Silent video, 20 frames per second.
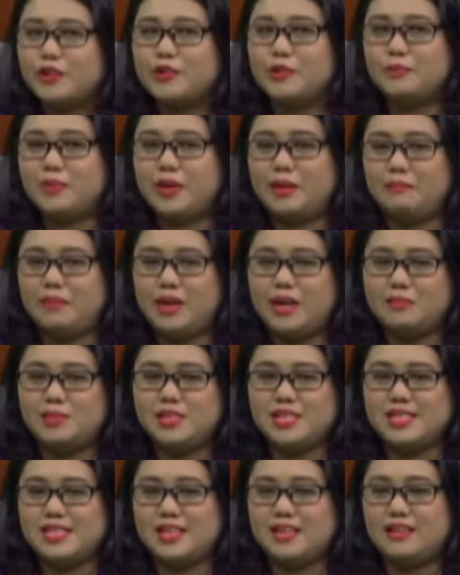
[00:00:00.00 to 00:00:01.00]
to my
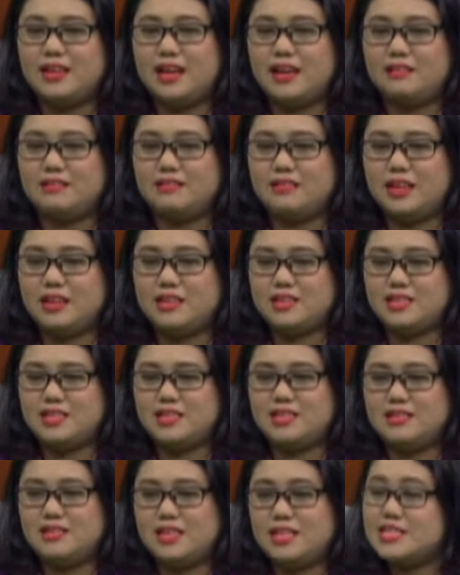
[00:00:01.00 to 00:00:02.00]
mom, she said that
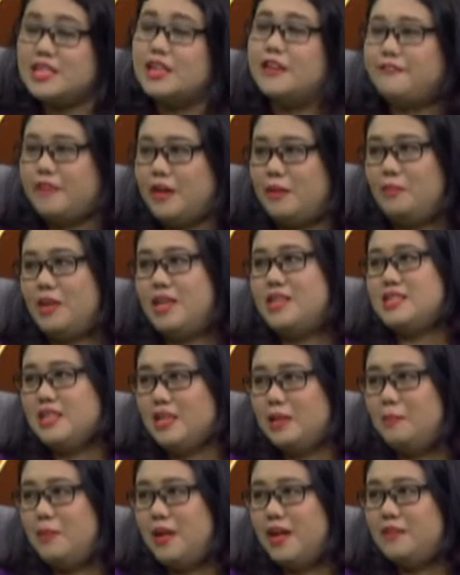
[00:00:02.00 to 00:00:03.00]
it's in the family,
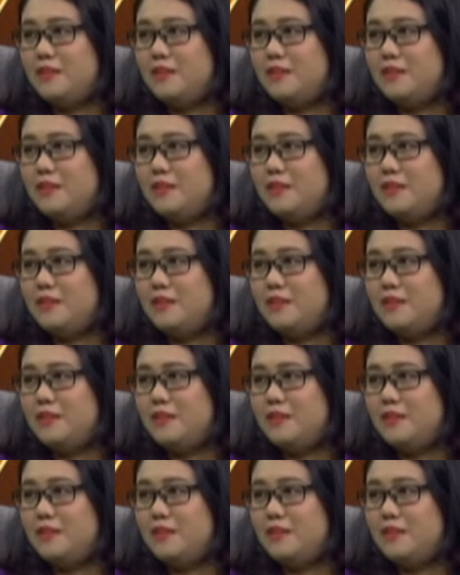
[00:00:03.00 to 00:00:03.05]
it's in the blood.